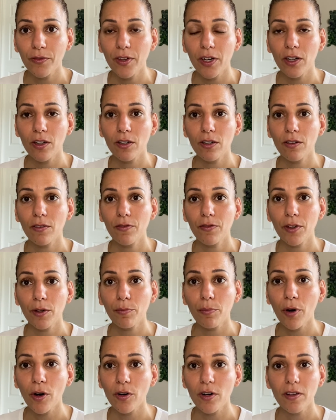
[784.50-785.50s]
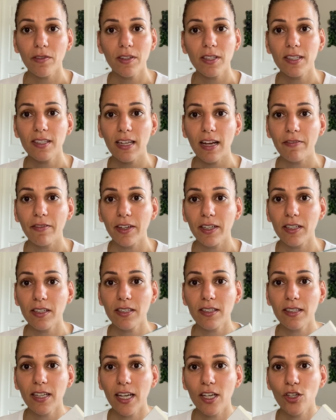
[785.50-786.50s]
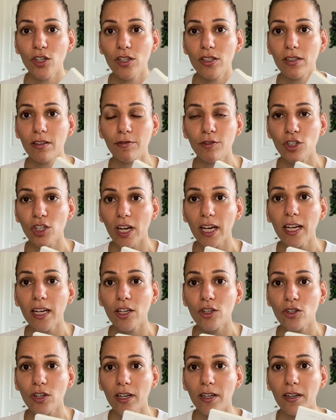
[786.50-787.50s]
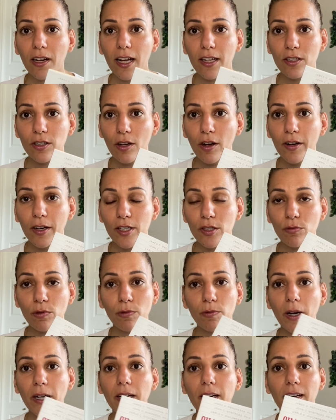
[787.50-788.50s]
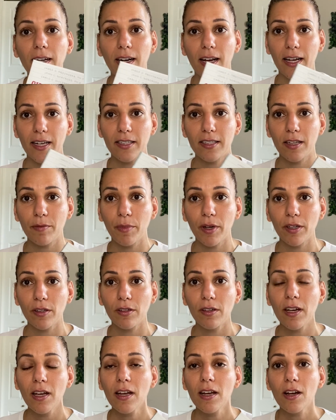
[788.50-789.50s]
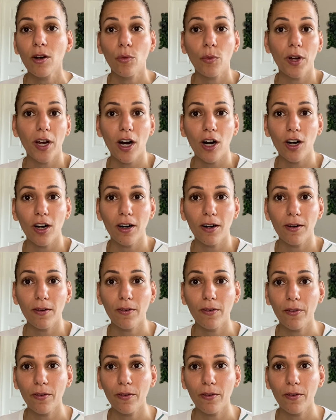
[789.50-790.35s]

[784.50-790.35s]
They're part of the 7 stages of change. And as long as we recognize them and we are